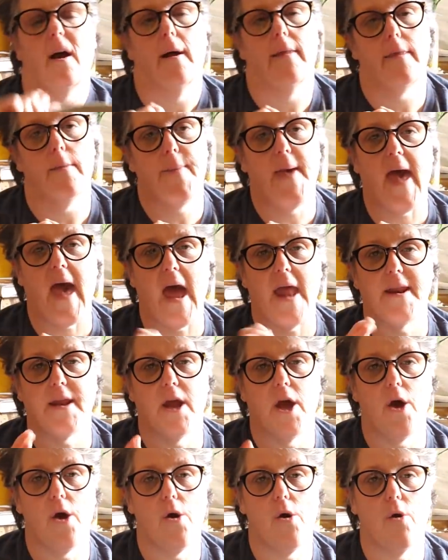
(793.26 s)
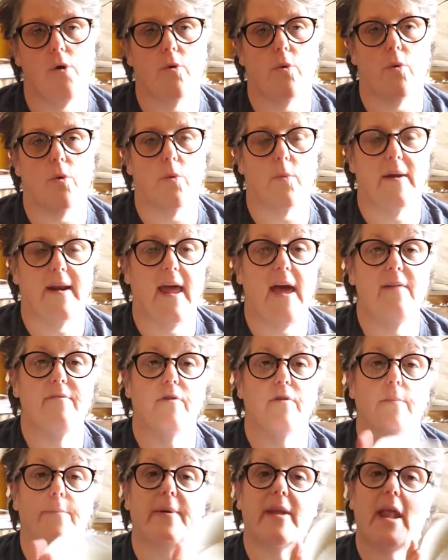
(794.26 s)
on the patio or
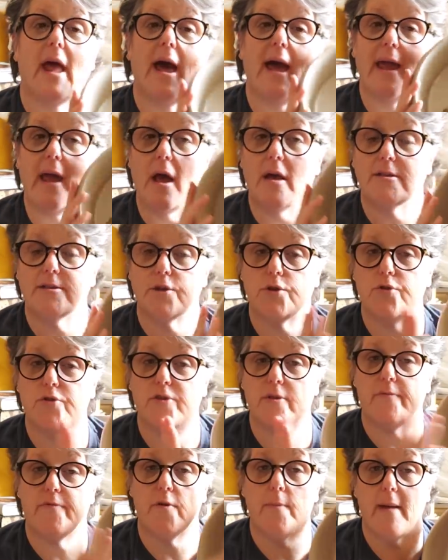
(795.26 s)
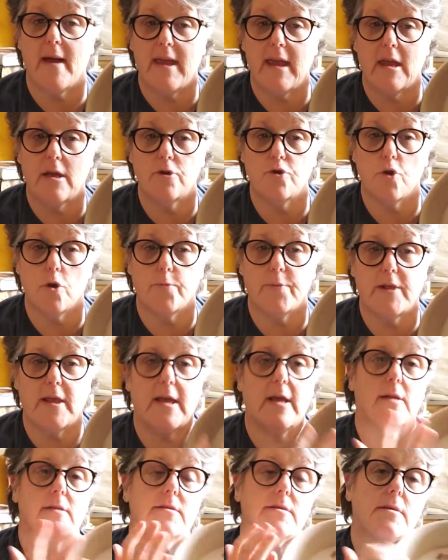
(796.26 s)
whatever, but I also use them for my indoor
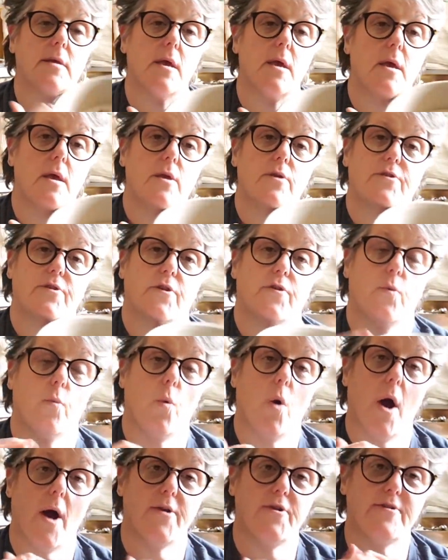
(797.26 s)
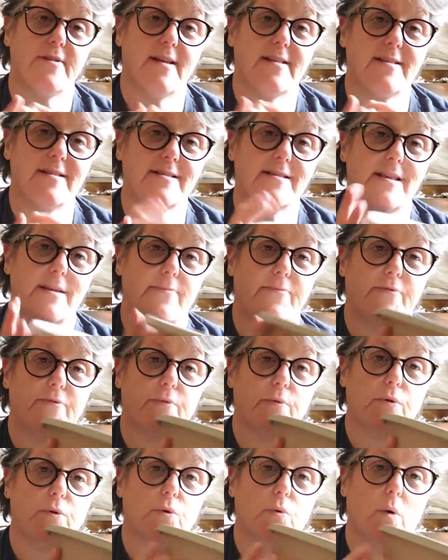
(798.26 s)
plants so the water doesn't seep
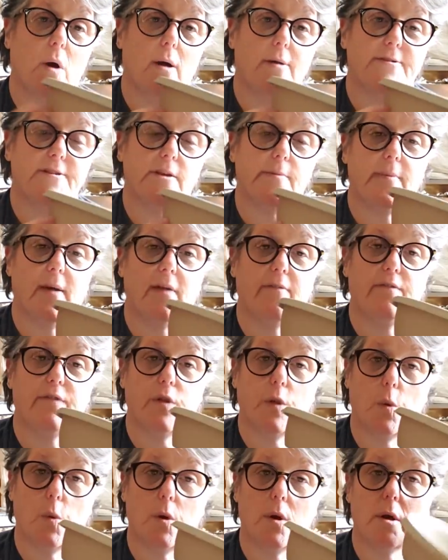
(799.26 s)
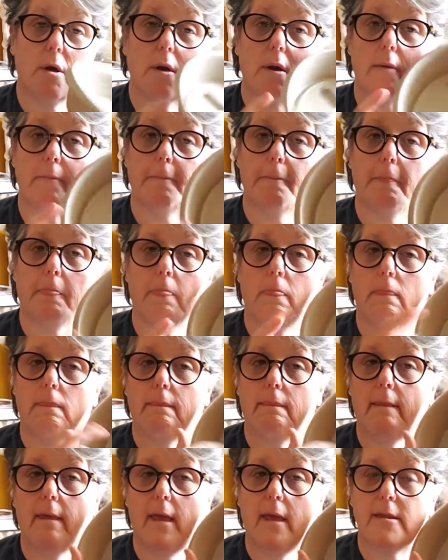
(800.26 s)
through onto my floor.
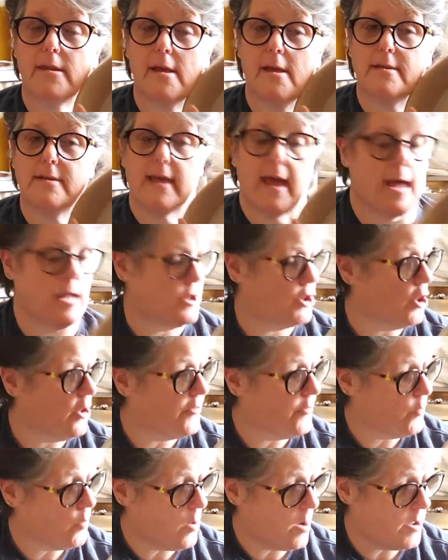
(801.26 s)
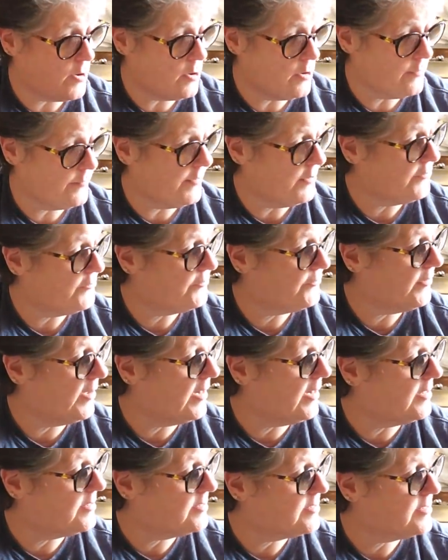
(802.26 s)
It does catch all the water, and
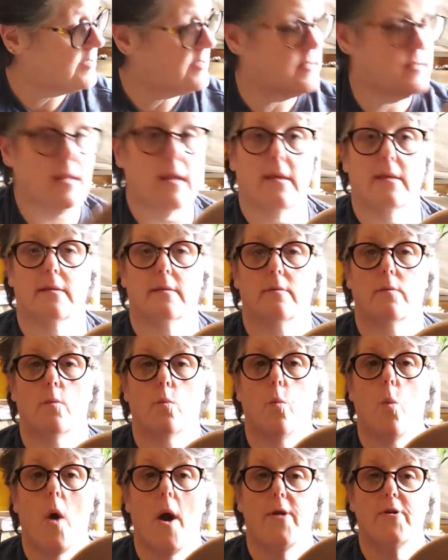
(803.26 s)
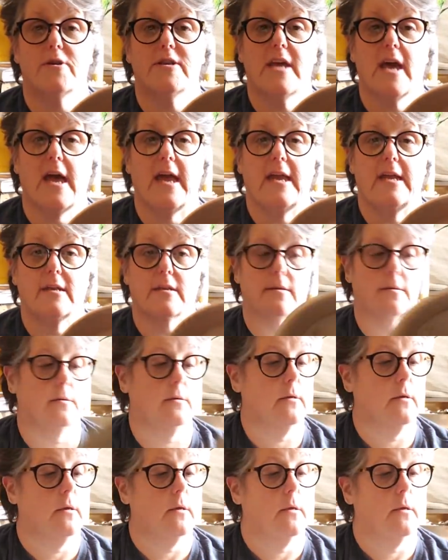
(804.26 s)
it's watertight.